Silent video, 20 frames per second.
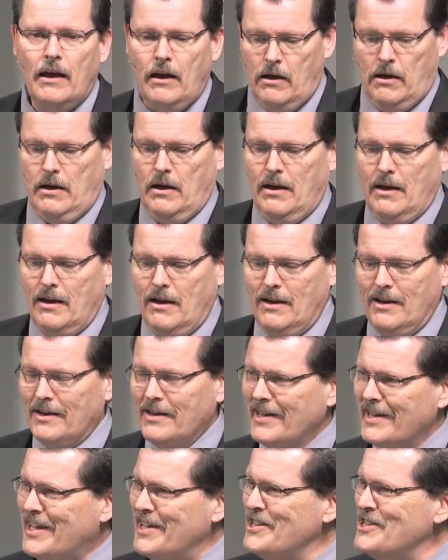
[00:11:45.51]
Oh,
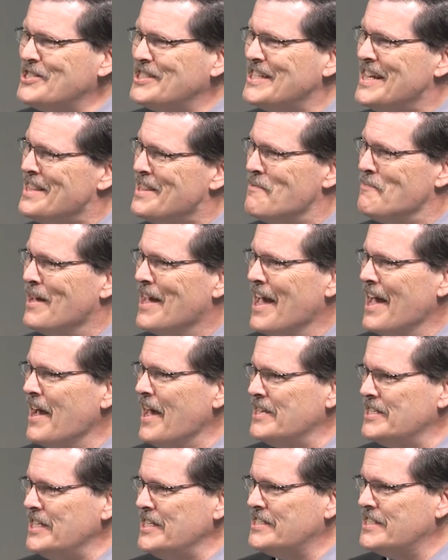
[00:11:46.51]
can you see them?
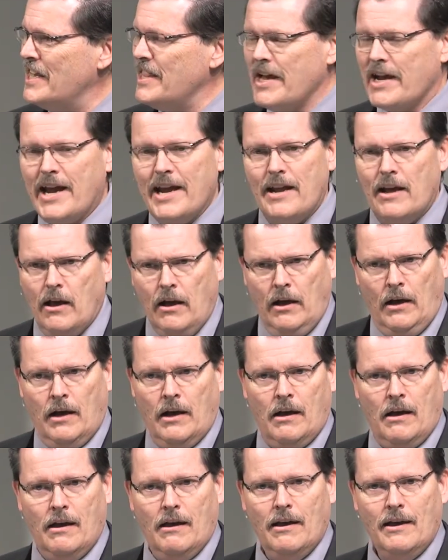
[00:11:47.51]
As he said that kind of, oh,